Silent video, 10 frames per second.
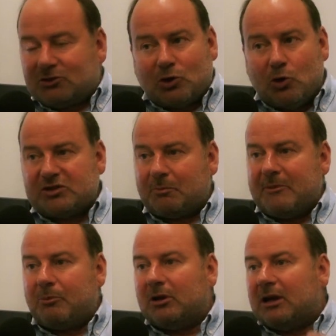talk to
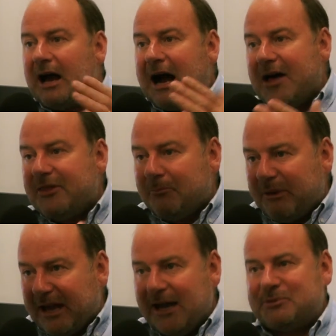people, and then
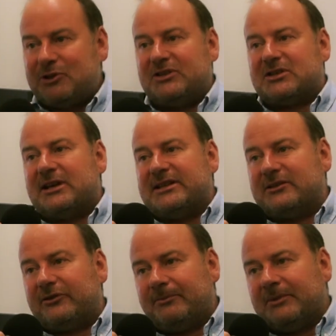be absolutely
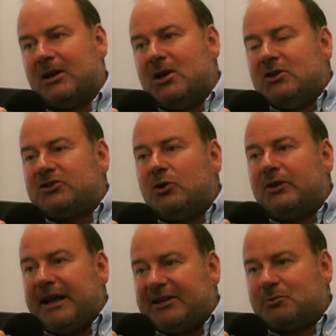decisive. So
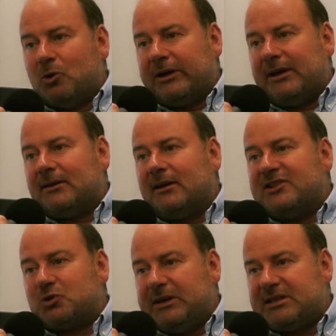the next morning, I
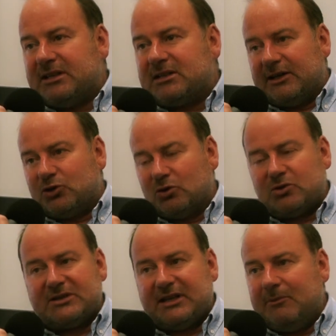tweeted, talked
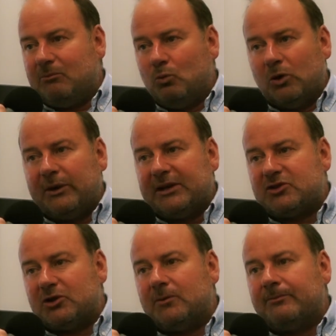to a team, what are we going
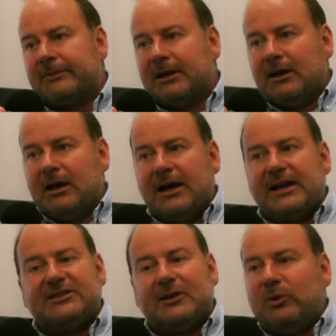to do? And
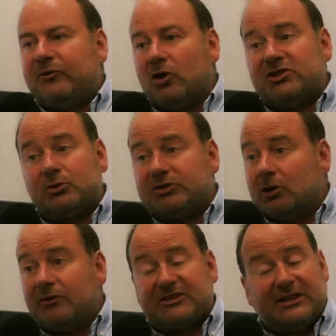I said, we've got to
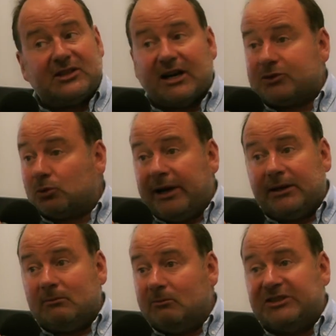resolve this. These guys are right.
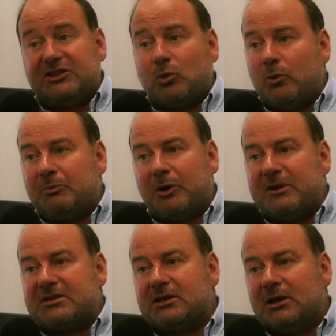This is what we
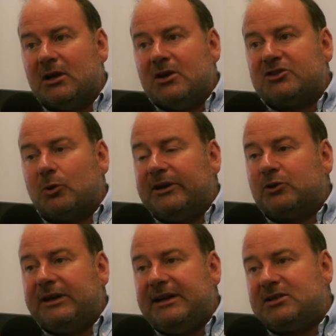promised. So we
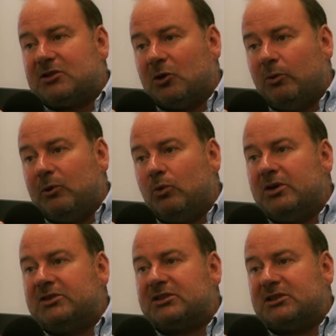agreed that we
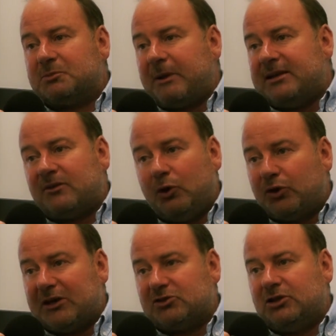would spend a few
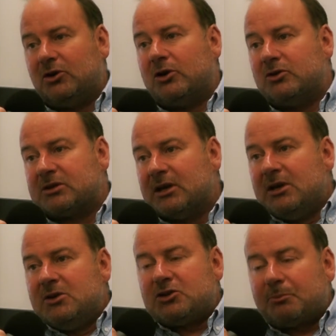€1,000
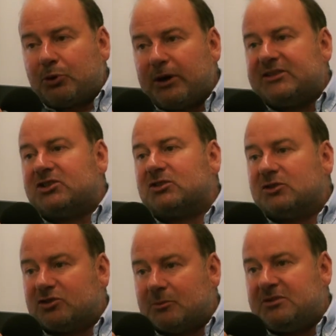to press
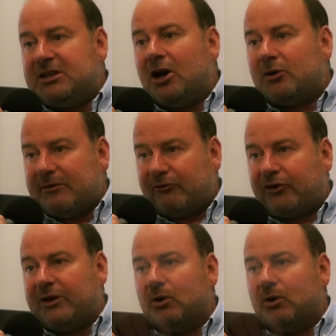some DRM-free